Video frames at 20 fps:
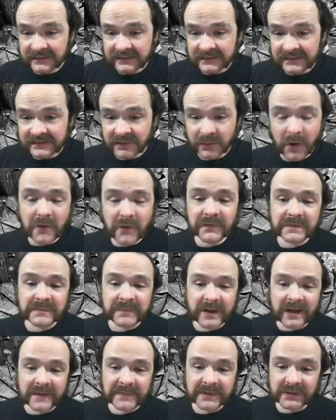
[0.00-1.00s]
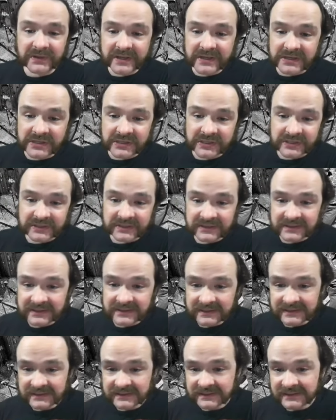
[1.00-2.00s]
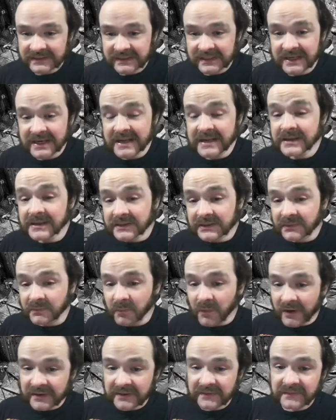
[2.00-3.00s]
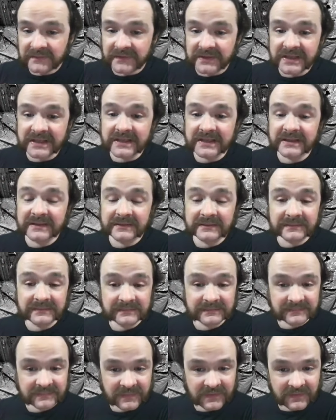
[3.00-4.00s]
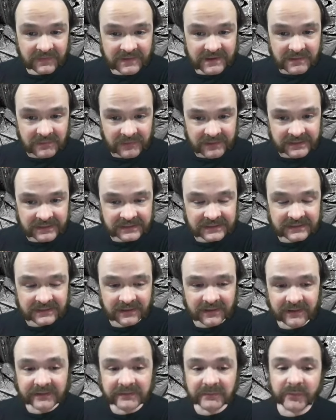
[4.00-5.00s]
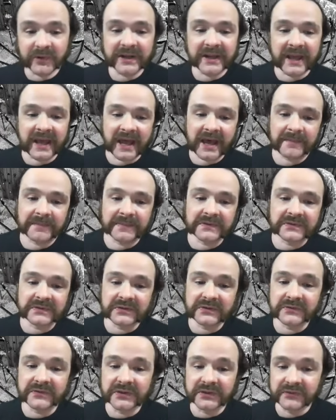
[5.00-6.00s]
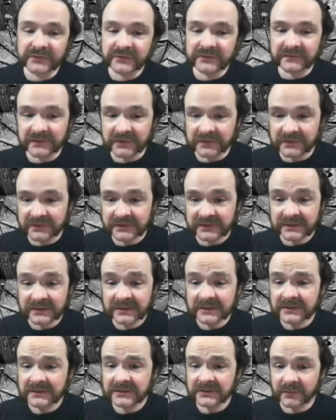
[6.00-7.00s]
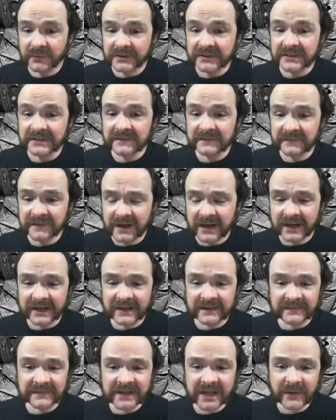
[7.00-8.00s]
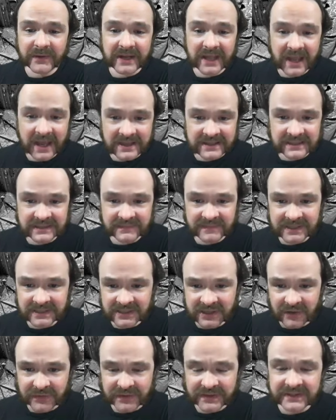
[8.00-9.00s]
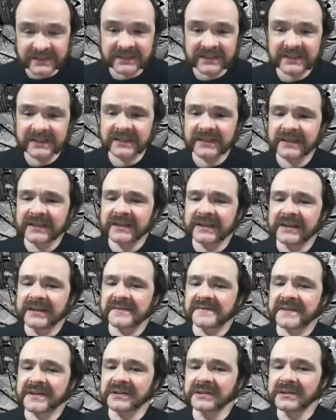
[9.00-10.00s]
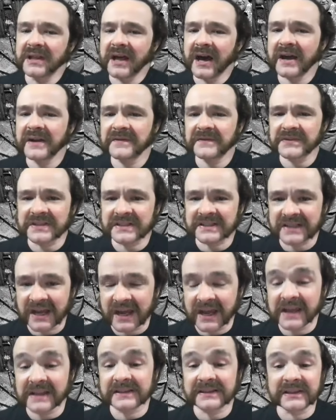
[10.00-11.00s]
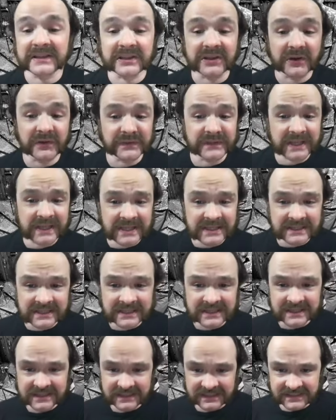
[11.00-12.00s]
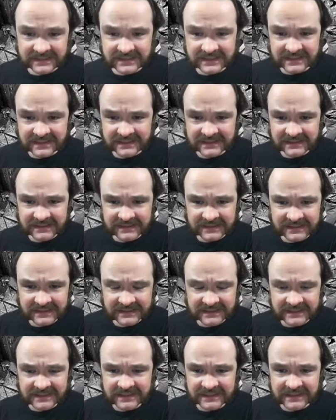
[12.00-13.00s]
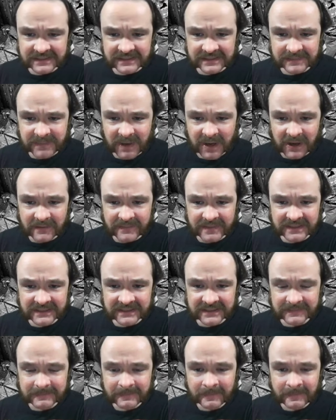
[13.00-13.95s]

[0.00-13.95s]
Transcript: So overpopulation is one of the theories on what happened to Universe 25. Now, it has to be noted that a lot of the science that goes into this experiment